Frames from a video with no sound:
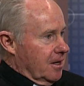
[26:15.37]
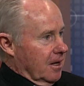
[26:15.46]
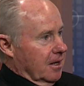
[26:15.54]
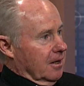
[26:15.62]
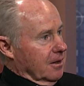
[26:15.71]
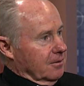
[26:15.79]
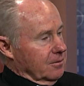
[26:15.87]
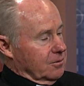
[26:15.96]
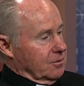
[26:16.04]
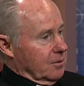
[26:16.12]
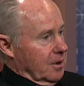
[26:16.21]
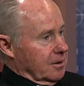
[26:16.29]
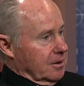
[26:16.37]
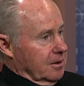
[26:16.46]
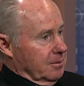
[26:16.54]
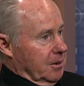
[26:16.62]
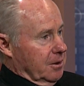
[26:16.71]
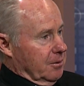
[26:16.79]
Uh, directed
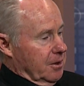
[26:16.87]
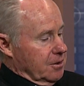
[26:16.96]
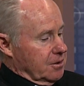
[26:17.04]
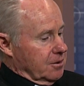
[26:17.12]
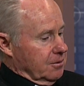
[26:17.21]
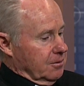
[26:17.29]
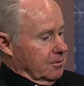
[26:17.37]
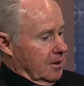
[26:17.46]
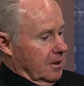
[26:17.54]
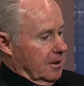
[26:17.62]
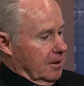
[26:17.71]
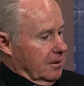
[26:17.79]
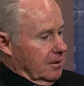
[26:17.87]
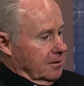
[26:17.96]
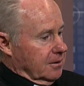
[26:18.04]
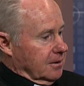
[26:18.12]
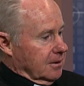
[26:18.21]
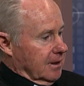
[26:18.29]
in many ways to uh,
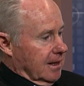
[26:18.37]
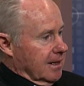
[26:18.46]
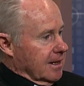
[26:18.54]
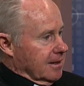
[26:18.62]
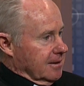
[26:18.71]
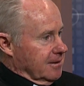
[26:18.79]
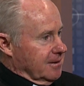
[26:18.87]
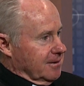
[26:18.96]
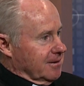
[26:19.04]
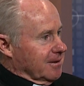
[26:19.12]
the land,